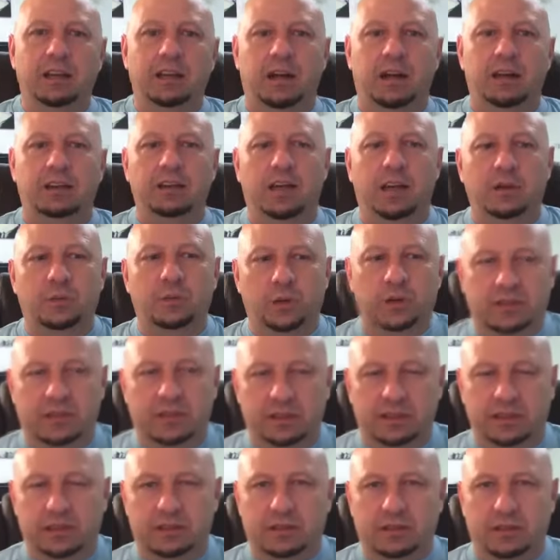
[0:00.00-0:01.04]
along with
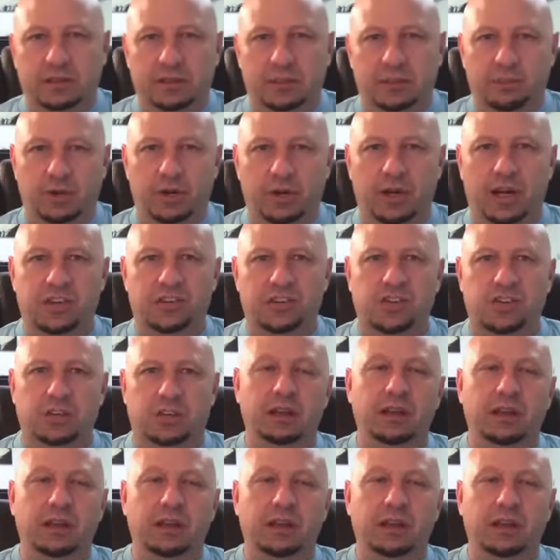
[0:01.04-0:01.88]
clinical depression.